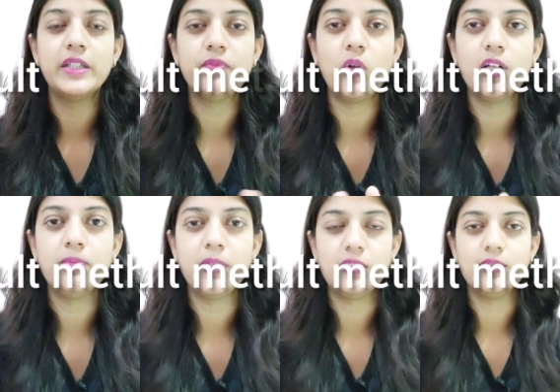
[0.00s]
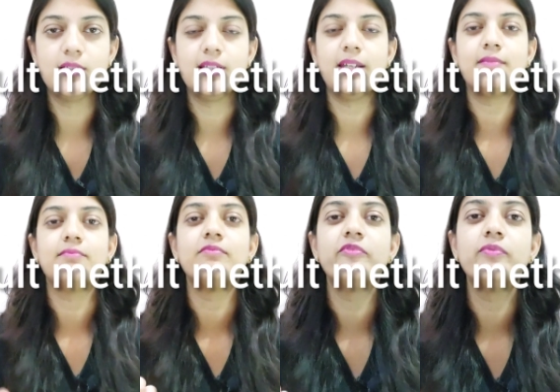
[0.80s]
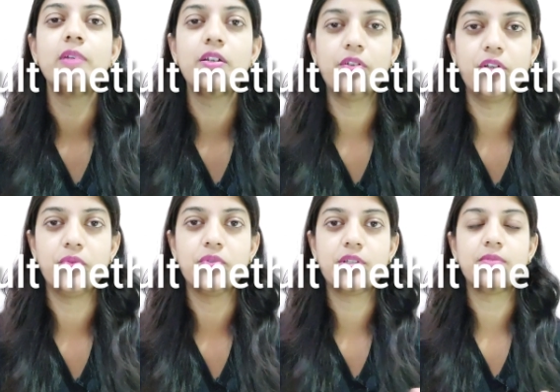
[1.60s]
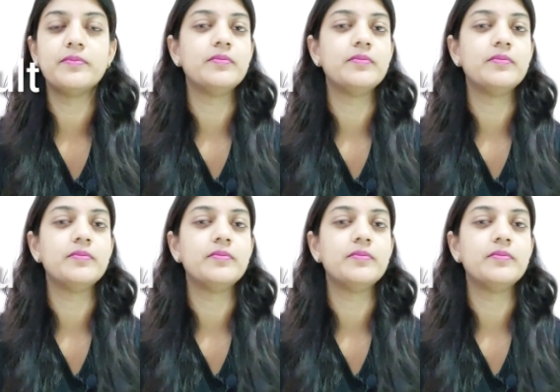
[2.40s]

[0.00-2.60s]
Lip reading: default methods like introduced,